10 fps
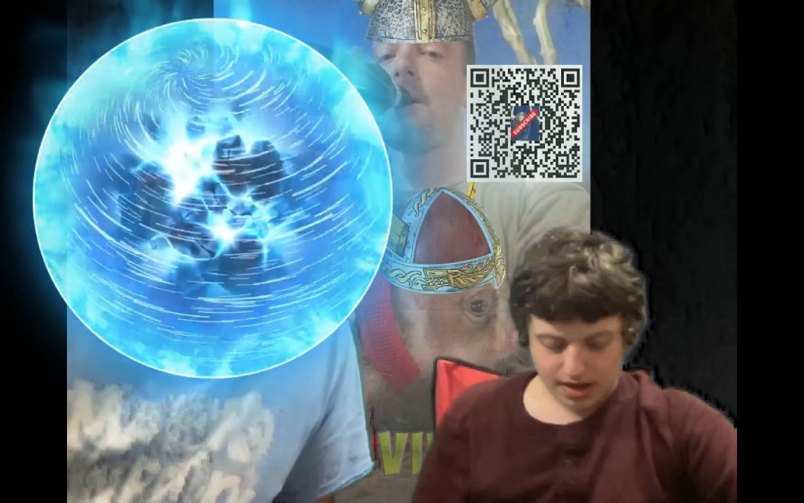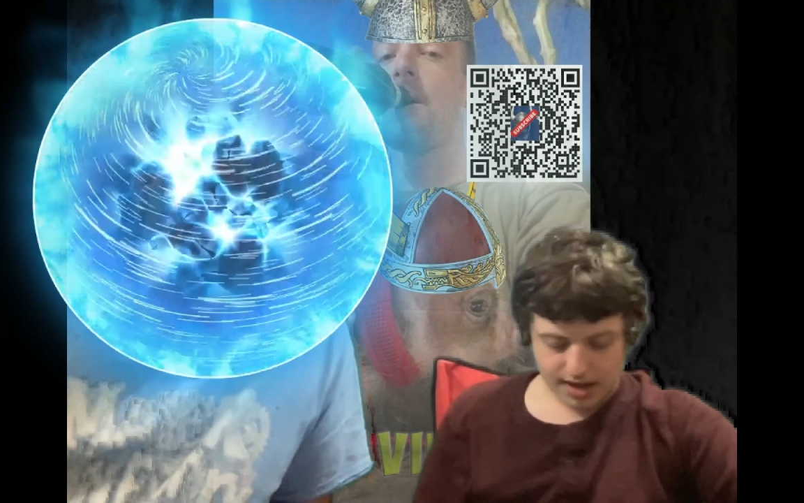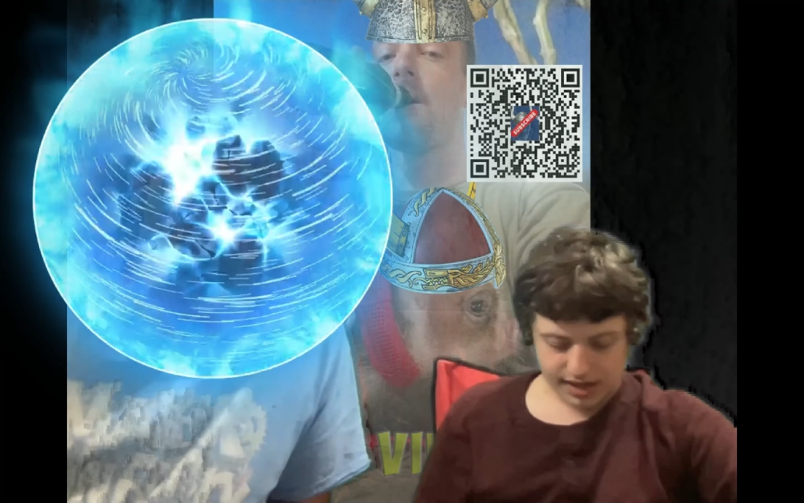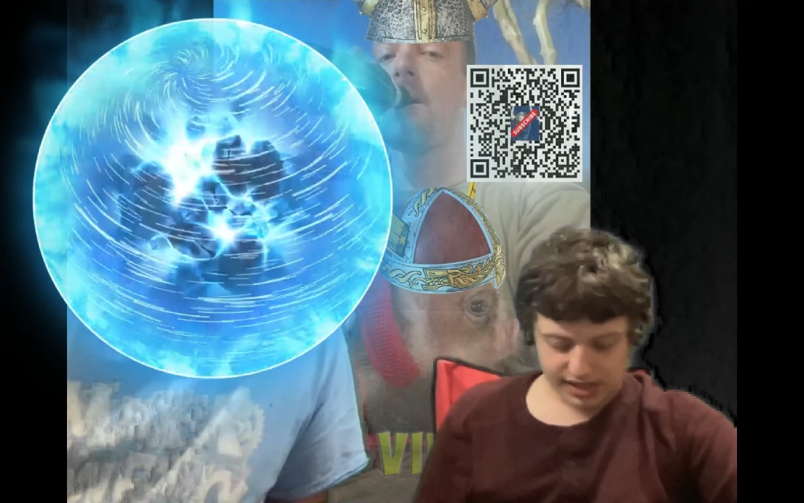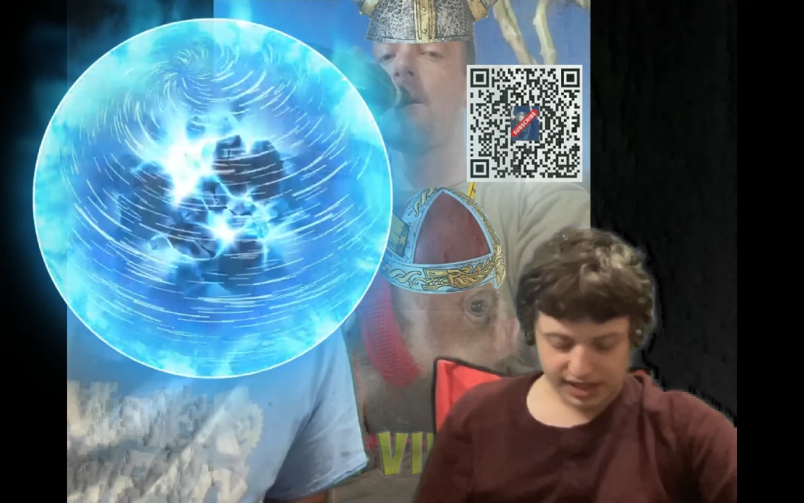
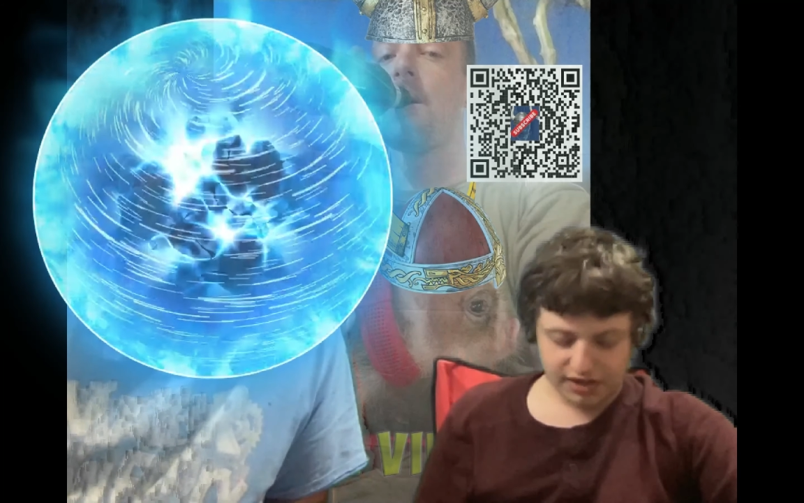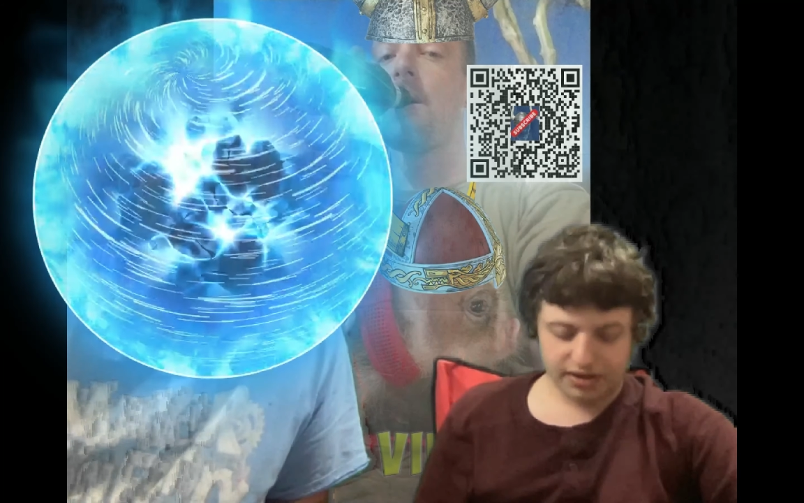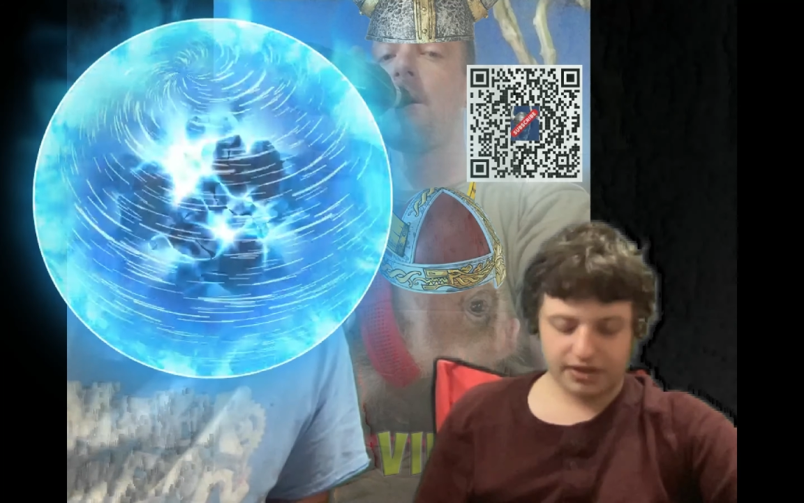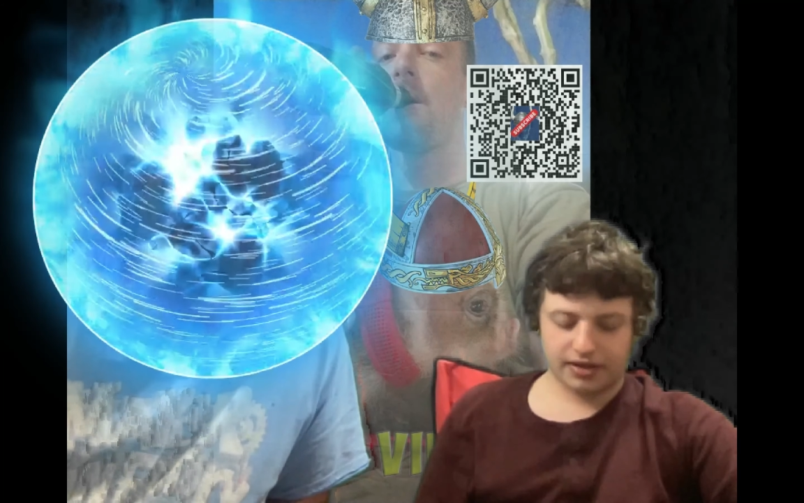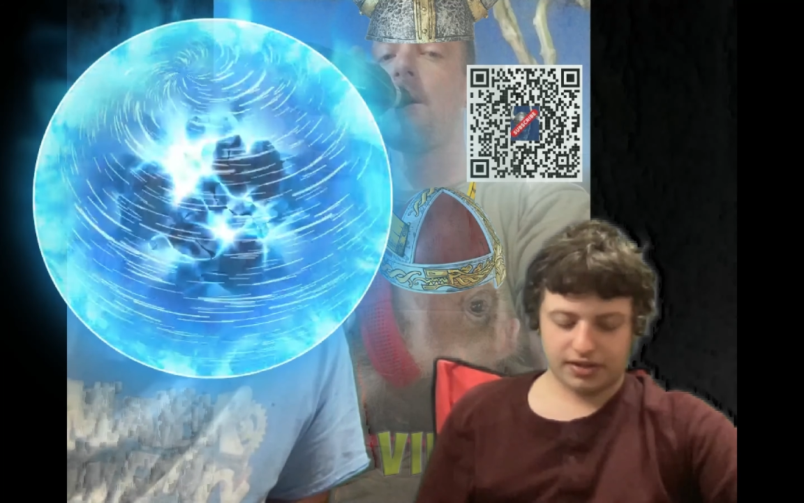
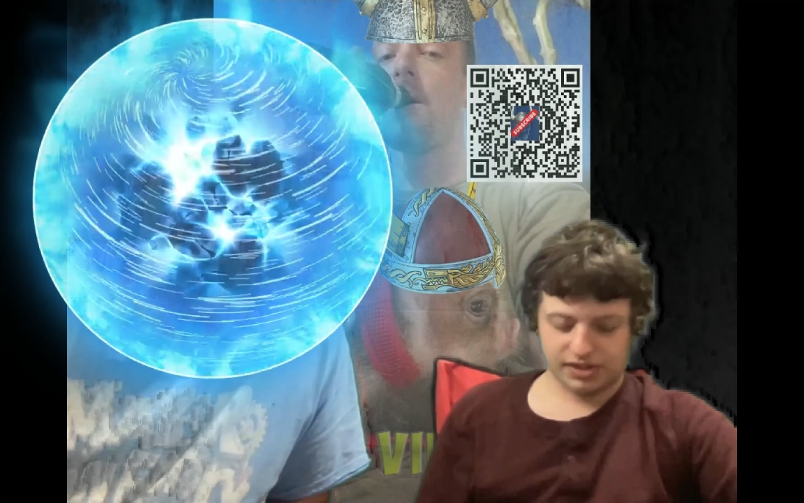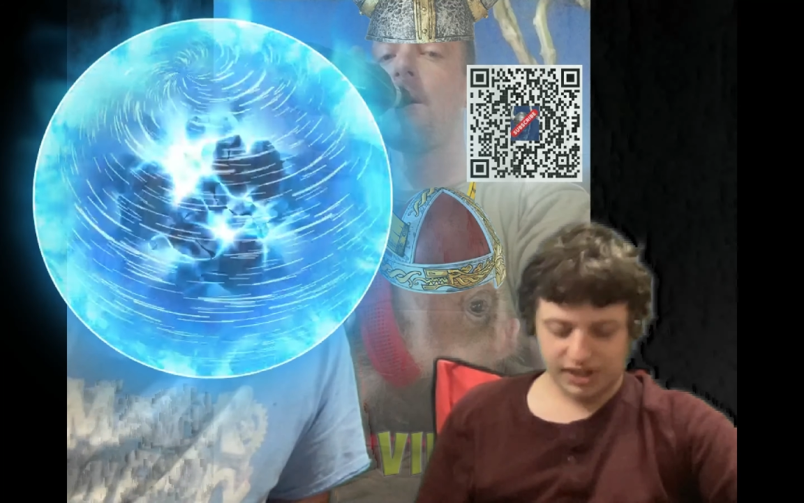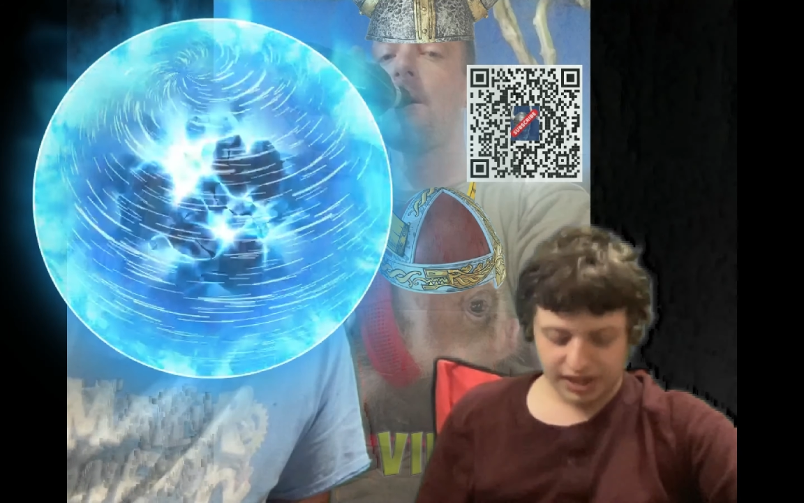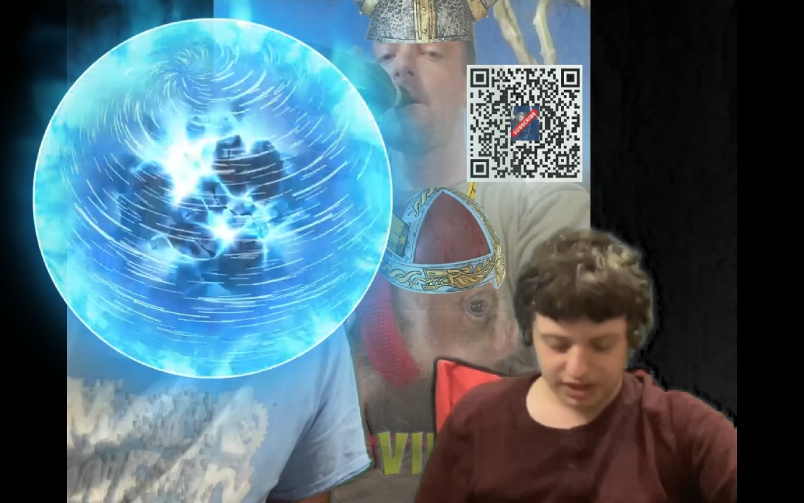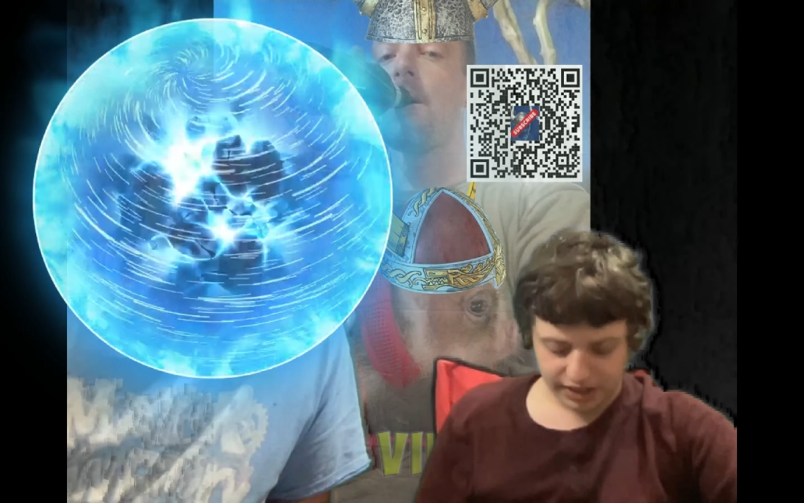
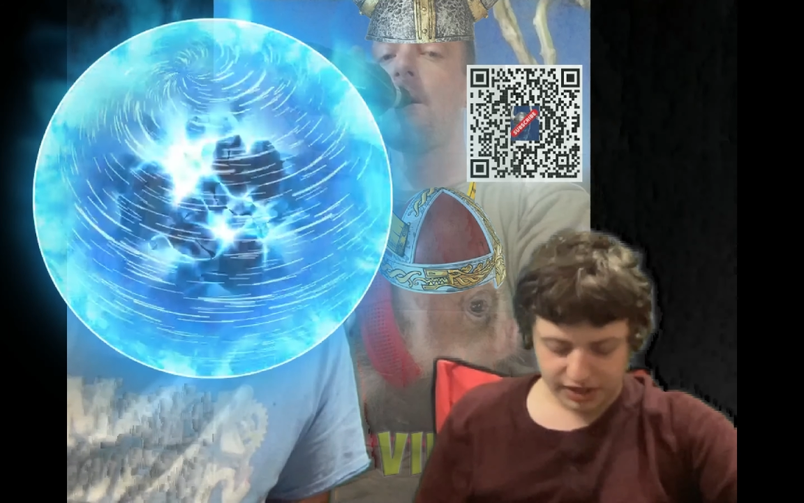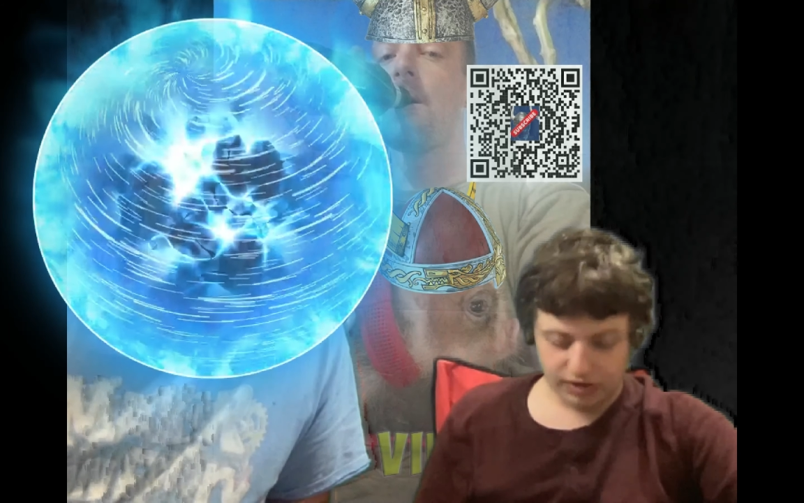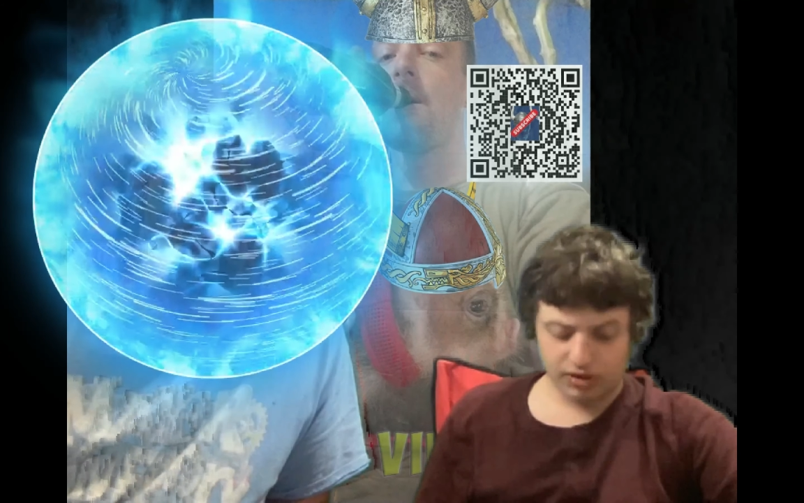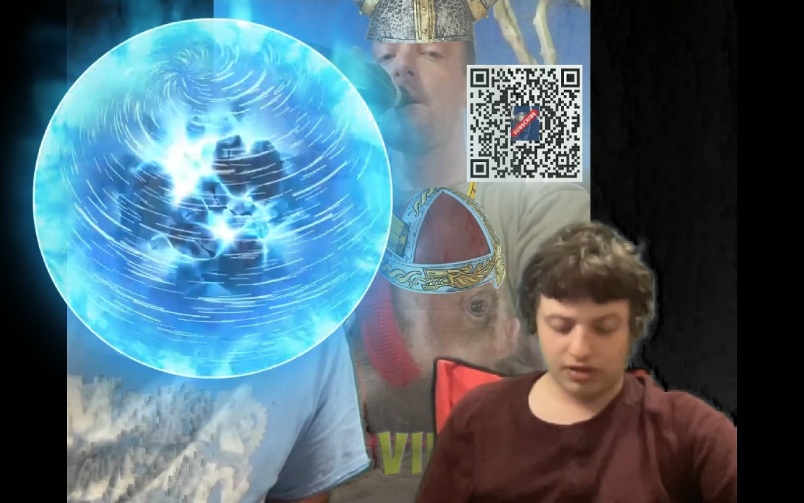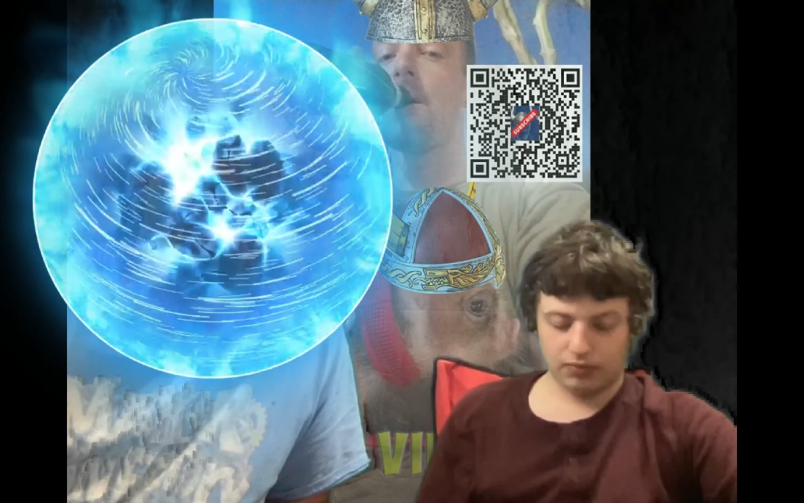Cyclical